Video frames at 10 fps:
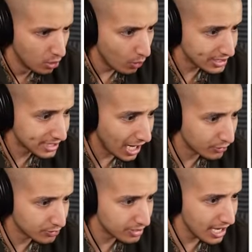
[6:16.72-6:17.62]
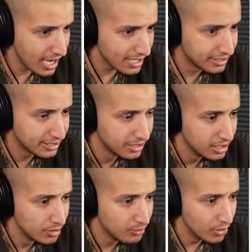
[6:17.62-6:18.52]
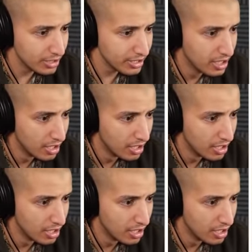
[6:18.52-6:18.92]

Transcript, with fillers: Watch out, grenade! Birdie!